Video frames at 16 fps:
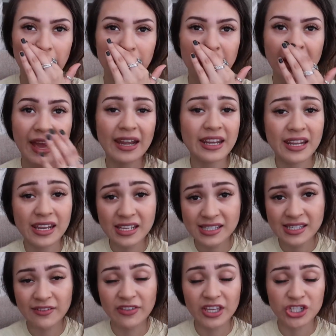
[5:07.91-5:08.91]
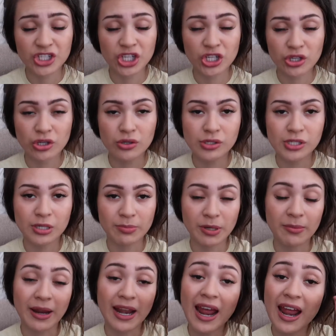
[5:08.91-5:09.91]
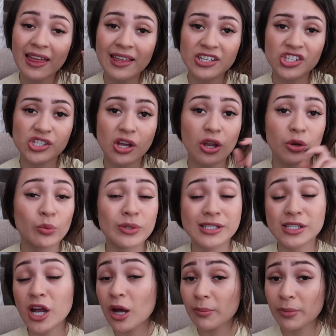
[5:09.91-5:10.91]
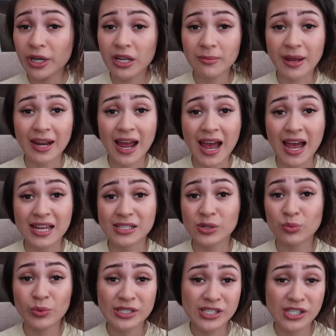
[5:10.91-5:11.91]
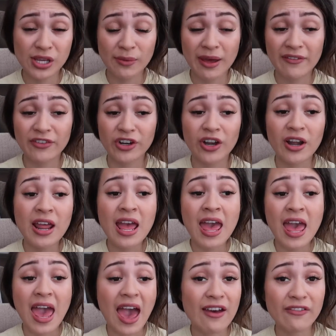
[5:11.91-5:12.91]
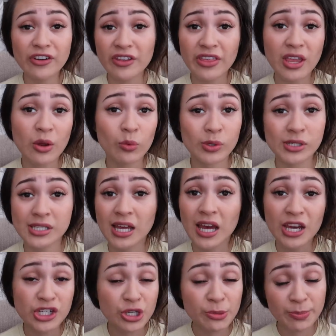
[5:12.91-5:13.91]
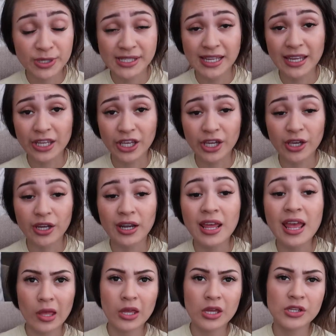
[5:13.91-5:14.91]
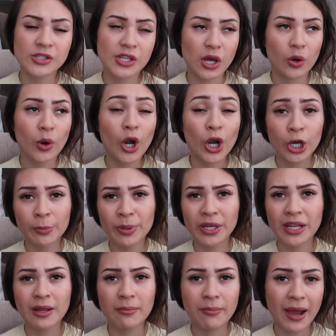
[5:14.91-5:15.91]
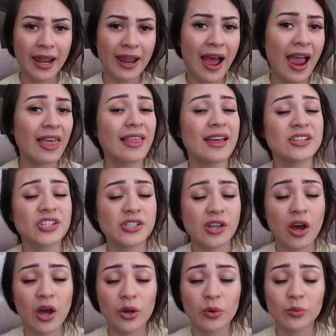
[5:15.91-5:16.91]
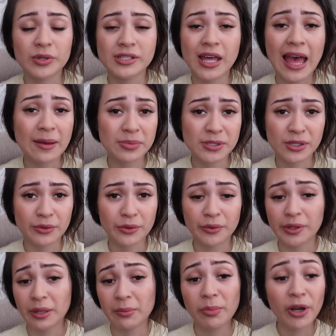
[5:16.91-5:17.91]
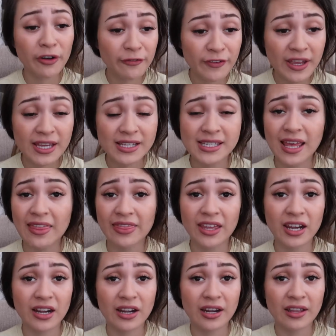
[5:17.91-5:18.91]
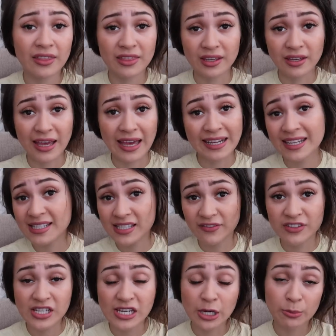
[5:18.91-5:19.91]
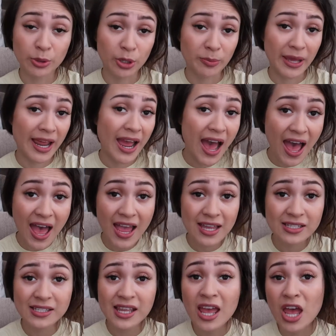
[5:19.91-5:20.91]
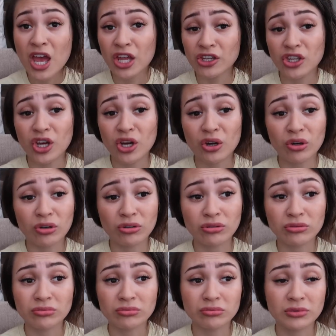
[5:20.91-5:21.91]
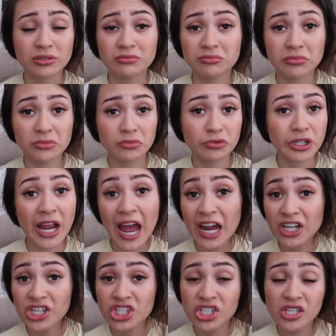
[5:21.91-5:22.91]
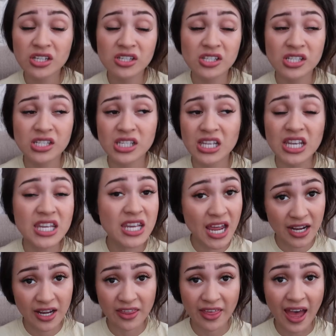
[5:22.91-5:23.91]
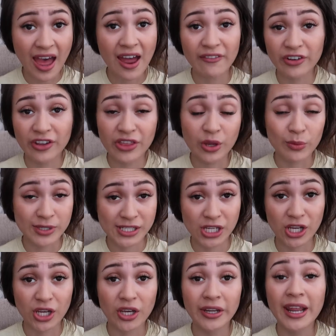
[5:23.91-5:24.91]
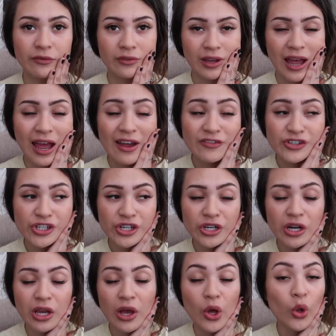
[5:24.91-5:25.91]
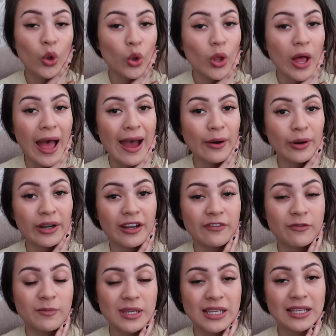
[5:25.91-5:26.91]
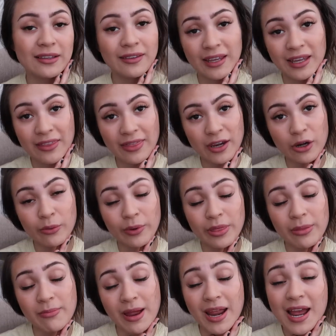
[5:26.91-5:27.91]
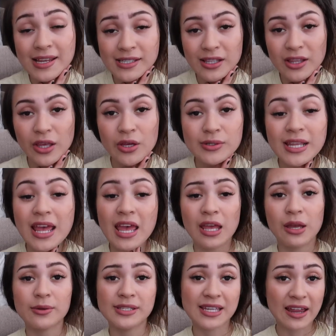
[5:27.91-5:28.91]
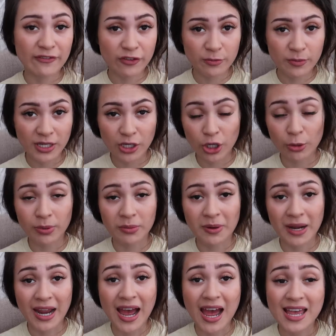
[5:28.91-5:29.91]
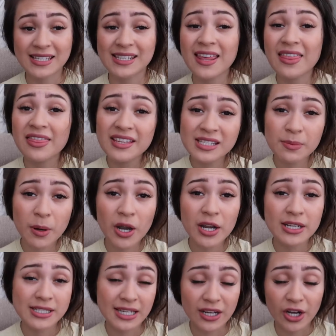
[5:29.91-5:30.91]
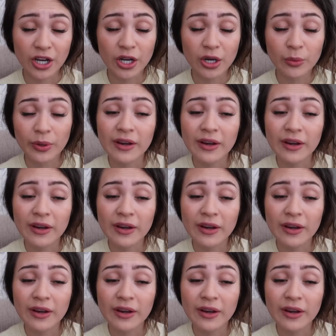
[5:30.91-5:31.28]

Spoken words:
The adhesive that she used to put my eyelashes on was not burning my eyes whatsoever. Everything was 100% good. So her putting my eyelashes on was absolutely perfect. The adhesive didn't burn my eyes, no reactions, none of that. Everything was good. After a whole hour of me laying there with my eyes closed, it was time for me to open my eyes. And this part did hurt.